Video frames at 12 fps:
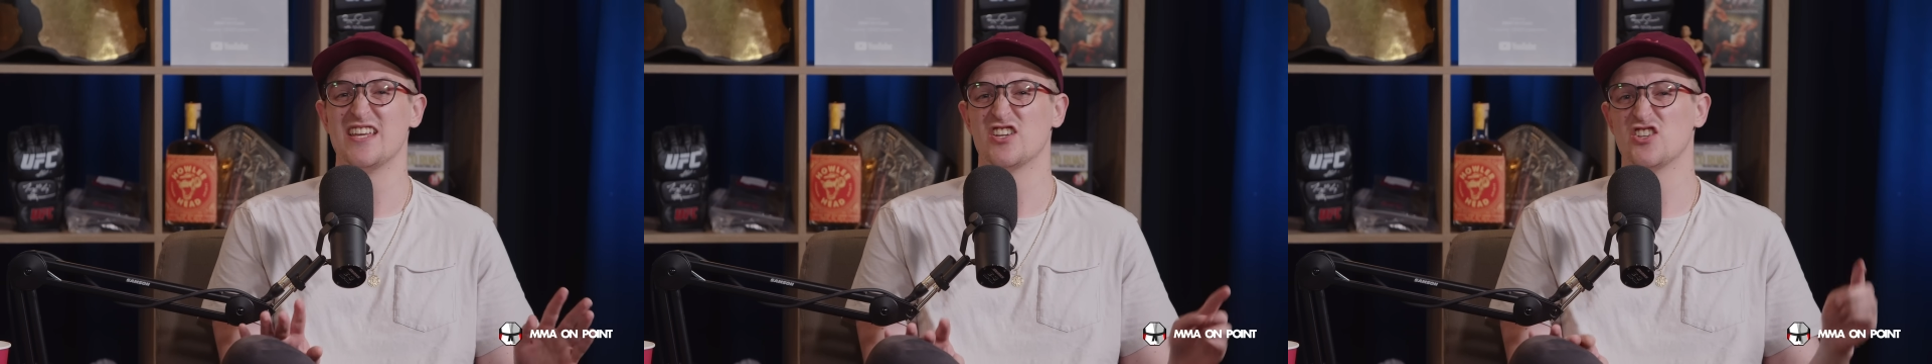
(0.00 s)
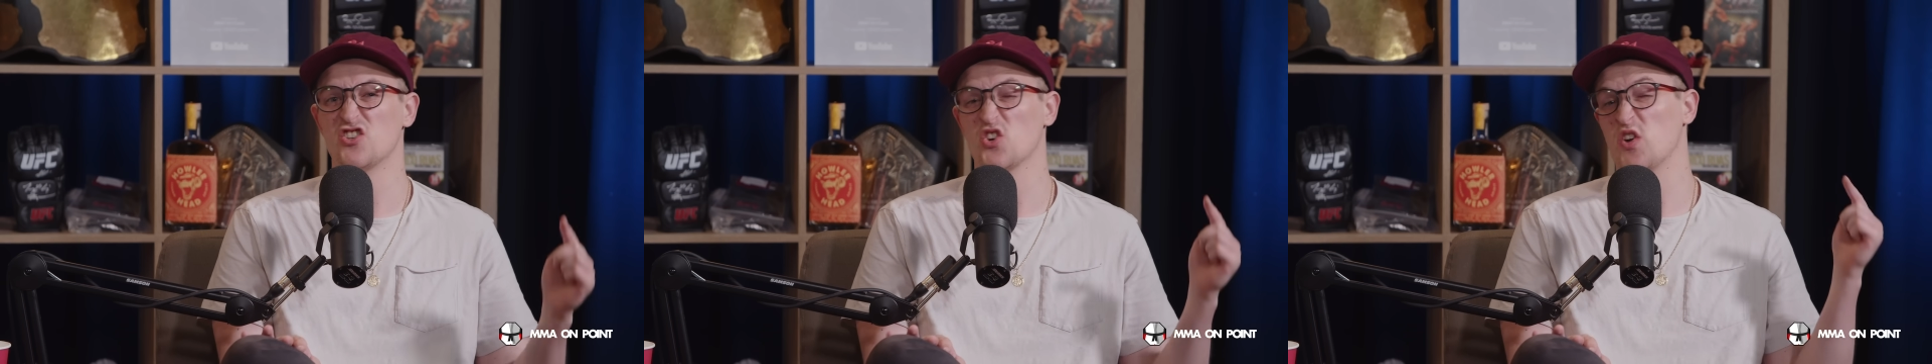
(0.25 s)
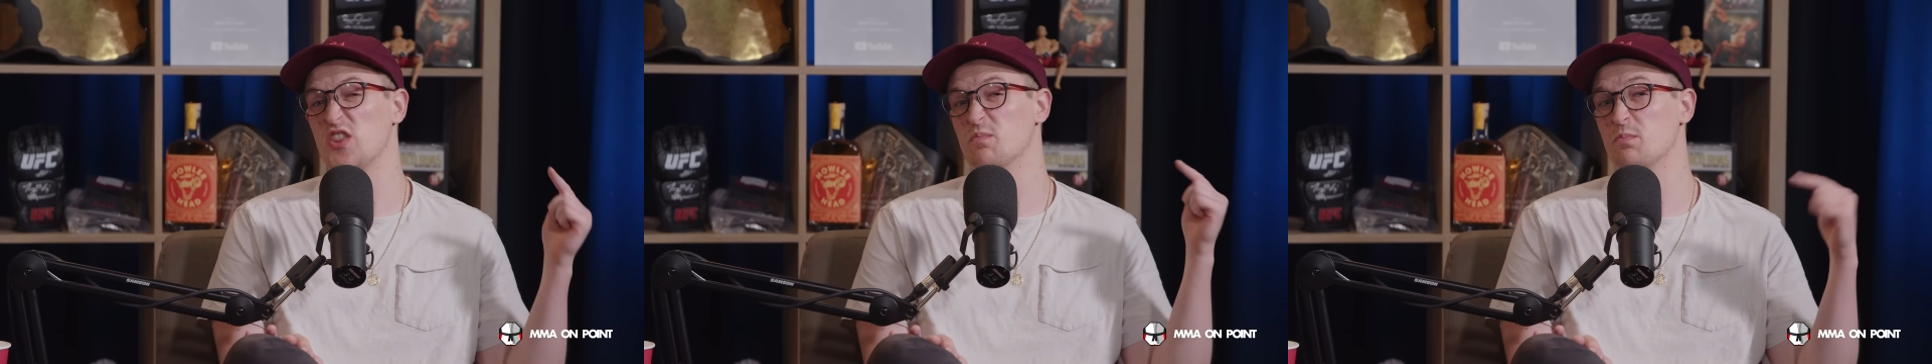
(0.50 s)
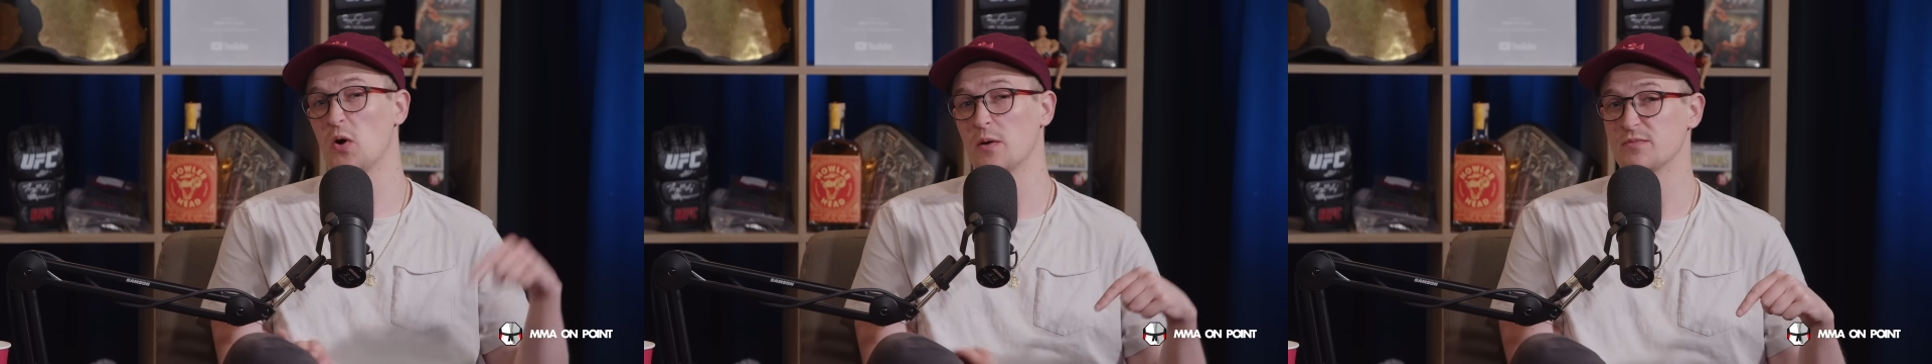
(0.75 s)
You can join the
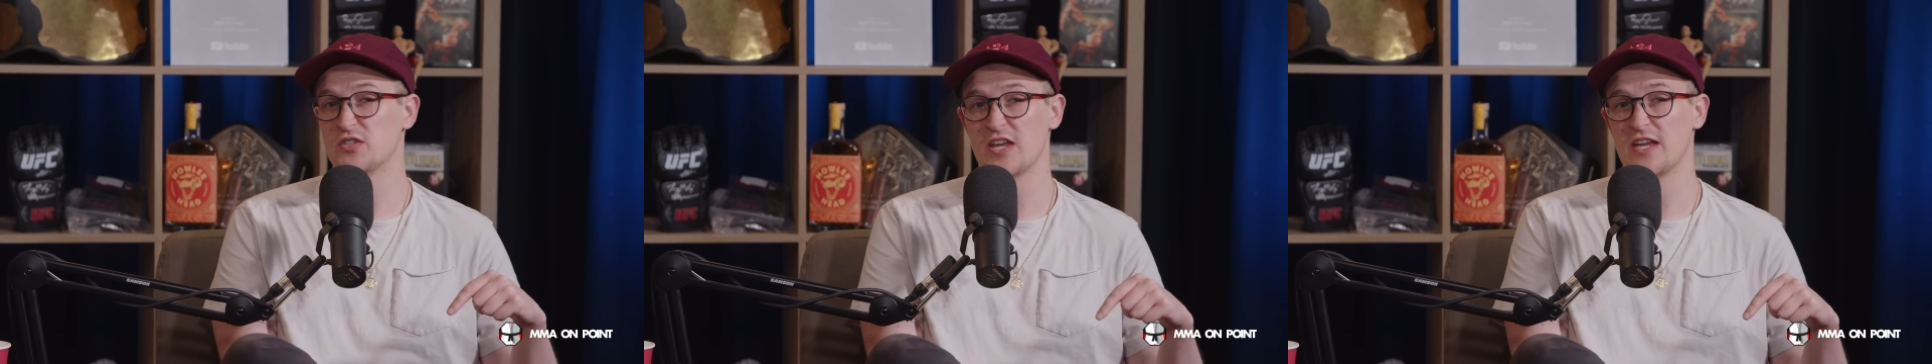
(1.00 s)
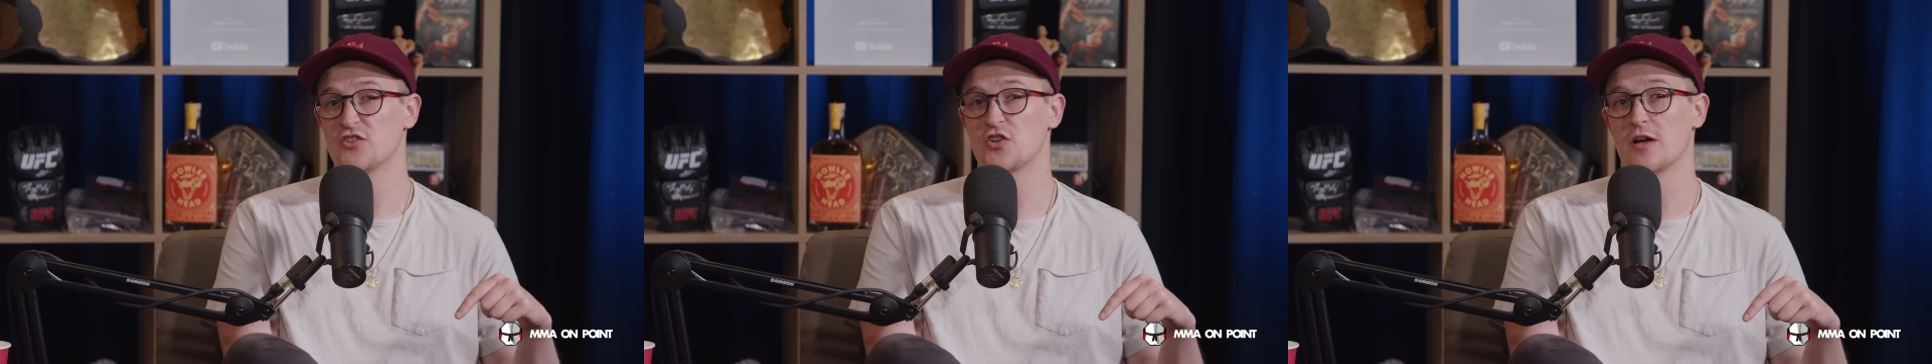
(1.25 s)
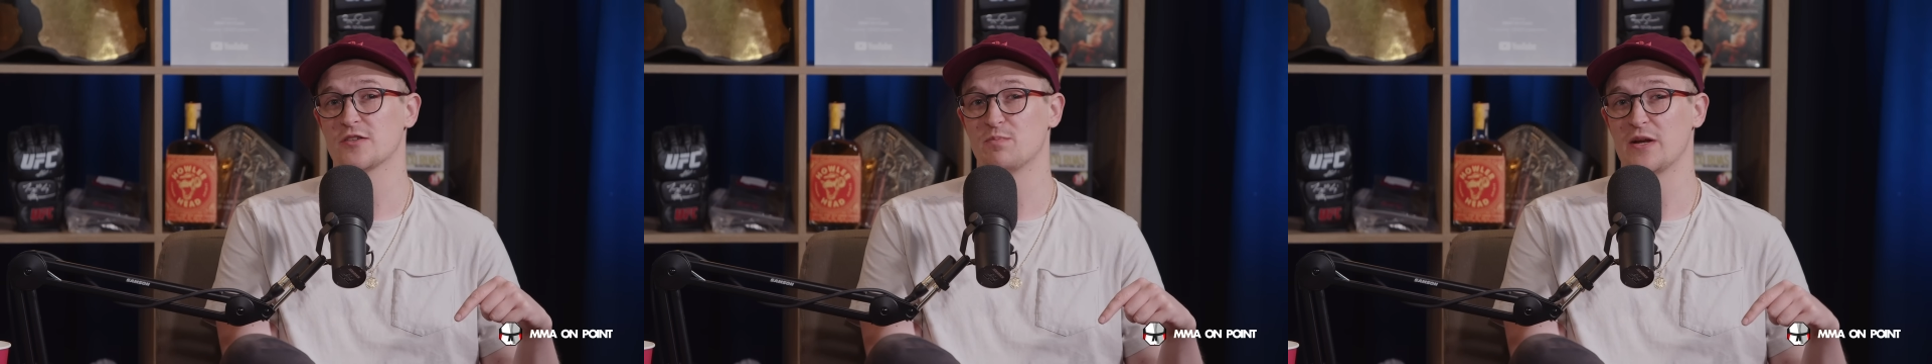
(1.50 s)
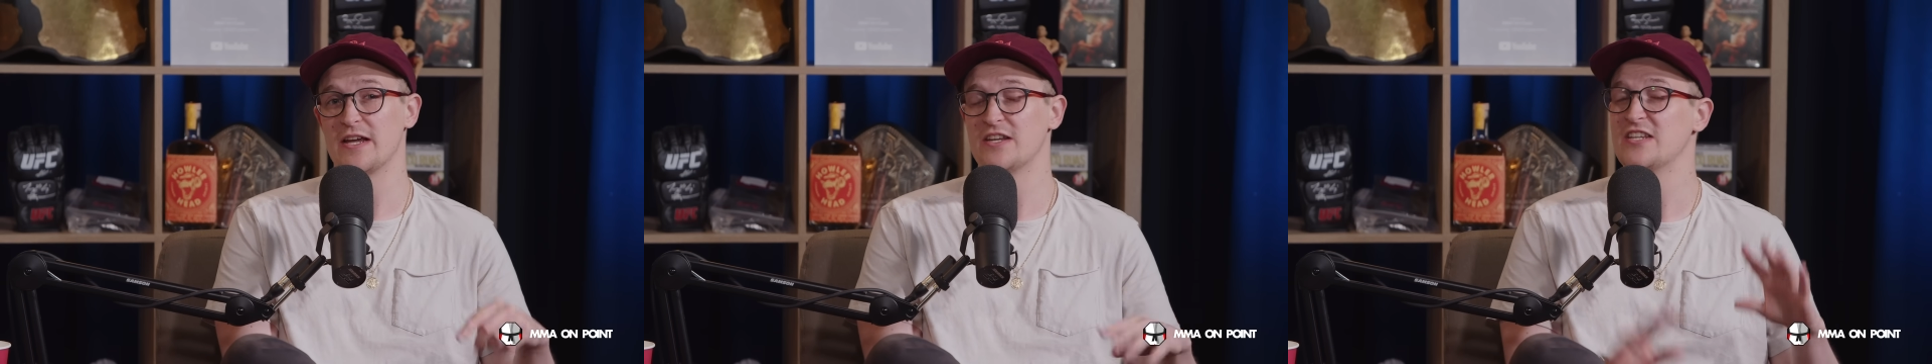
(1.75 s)
bottom tier, Just
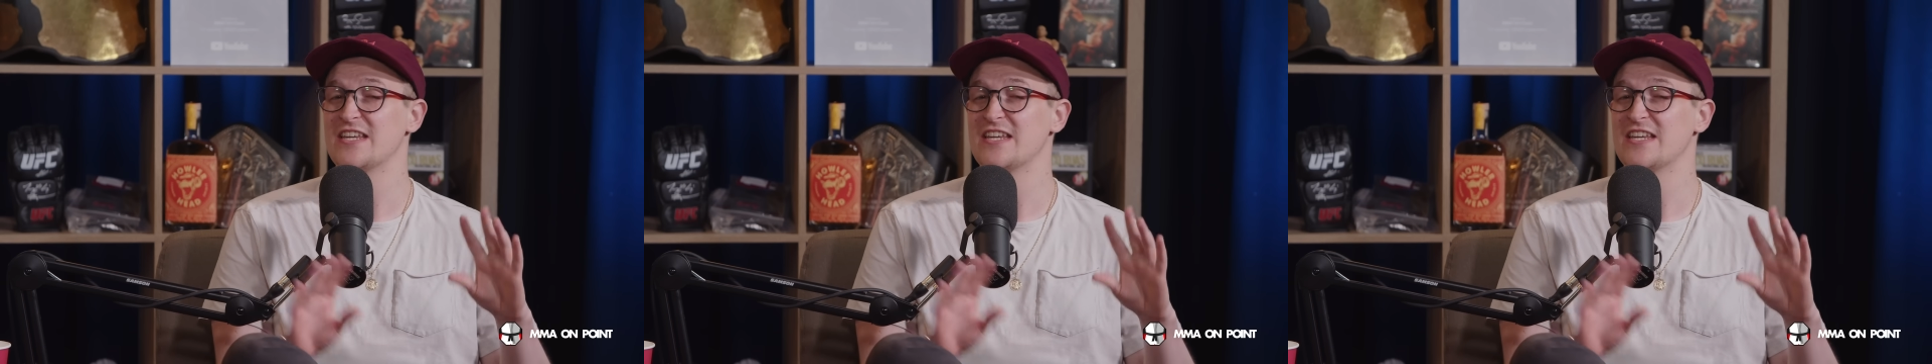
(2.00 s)
Bleed,